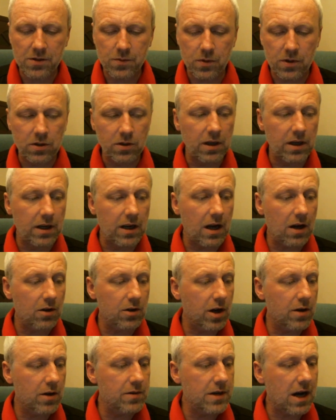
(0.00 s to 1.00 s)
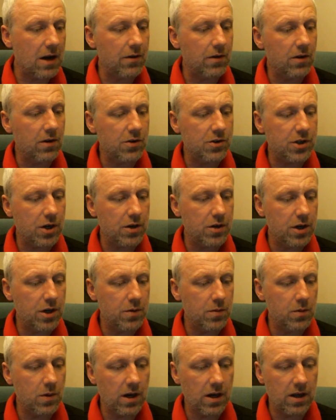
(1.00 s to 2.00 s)
I'll go down and I'll show
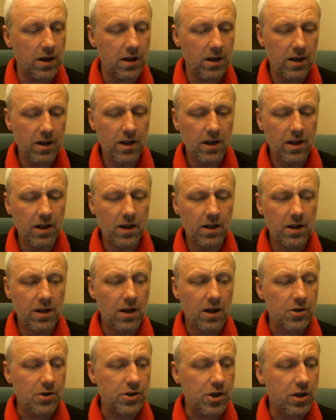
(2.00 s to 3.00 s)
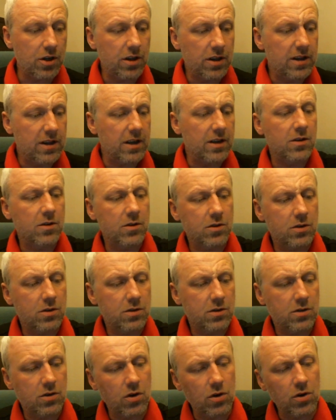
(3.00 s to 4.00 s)
you the
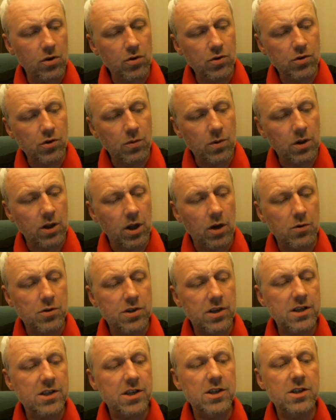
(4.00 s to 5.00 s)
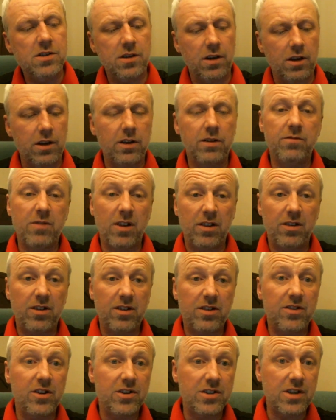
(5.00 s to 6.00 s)
coils up close. This is and
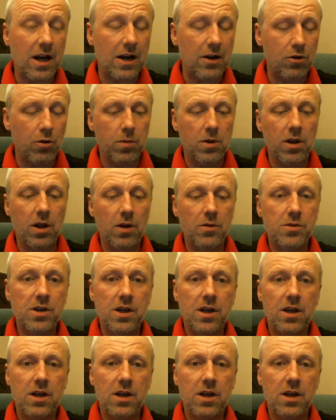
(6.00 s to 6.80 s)
the tank up close.